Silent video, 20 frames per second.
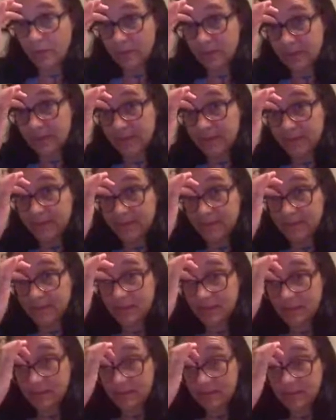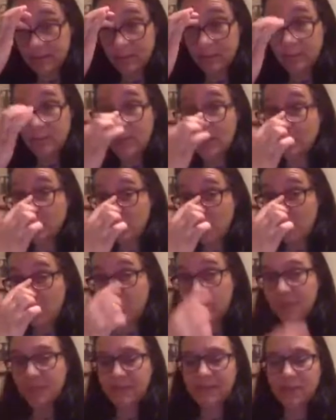this that we
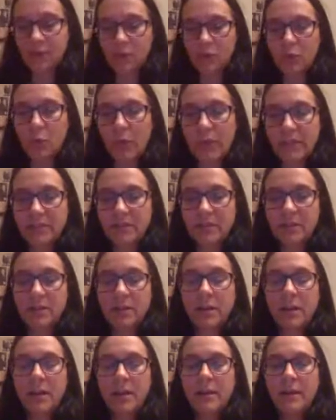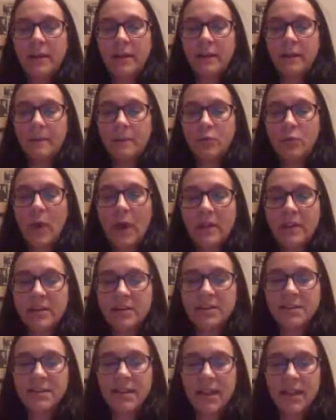use Twitter to
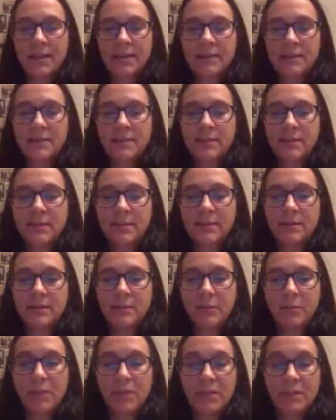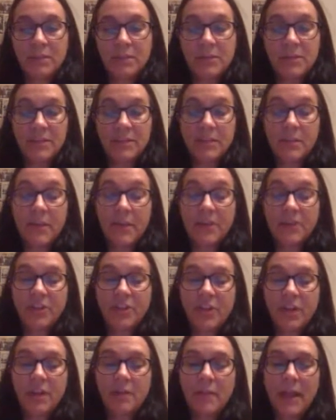understand political participation
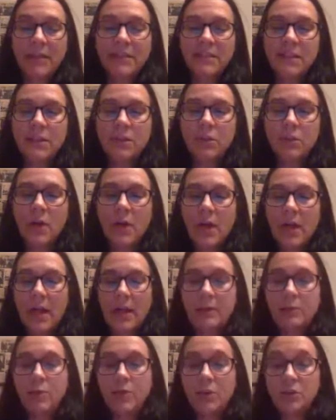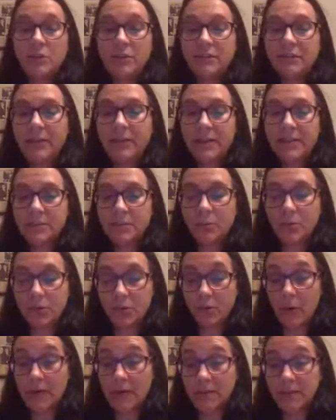in Mexico, and we use Facebook
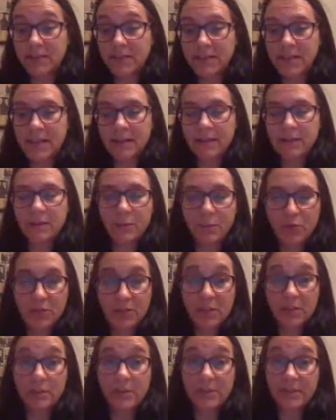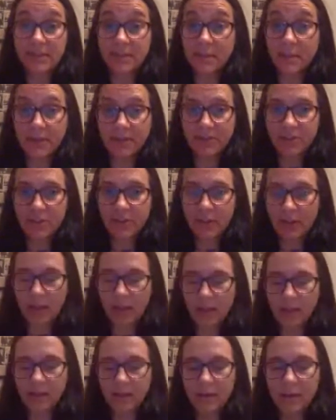to understand political participation
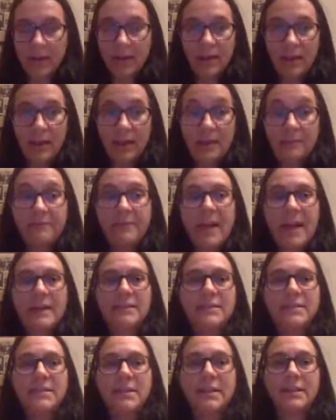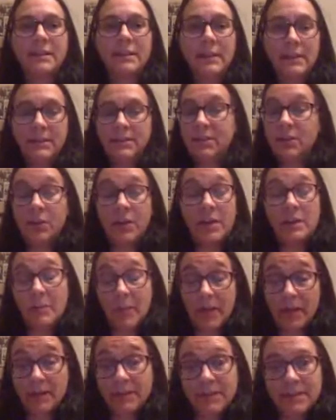in
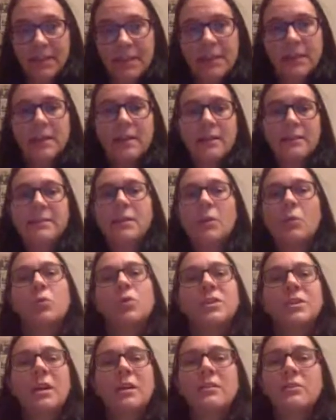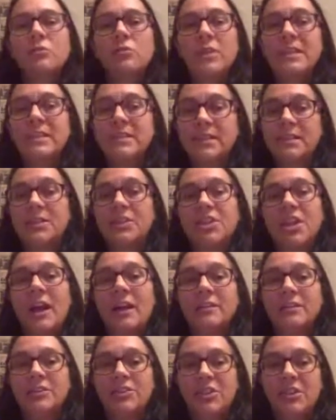Pakistan. So what are the risks and
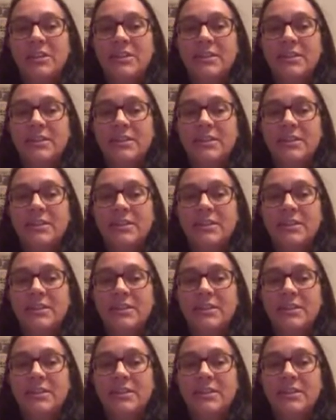challenges